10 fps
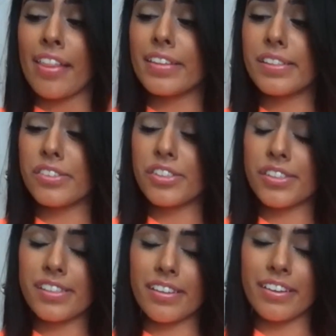this, is
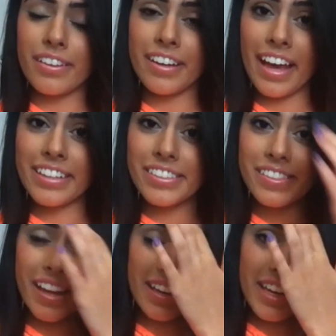just
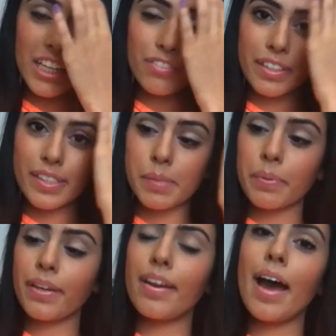I can't even
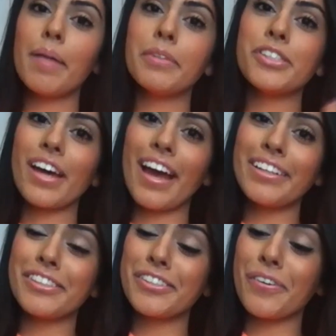explain how much
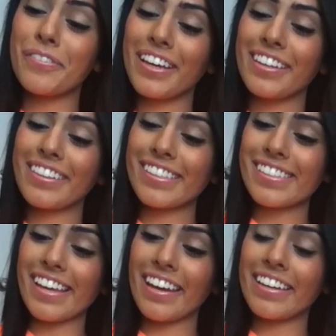I don't like
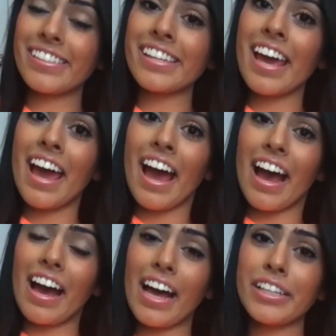this, and
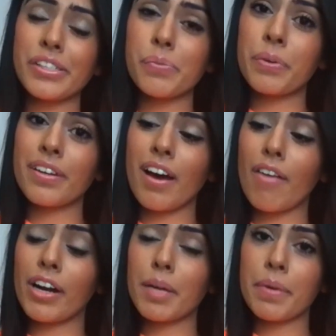I just would
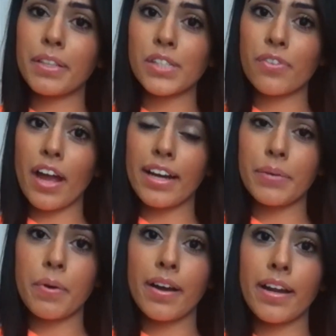not recommend this for anyone.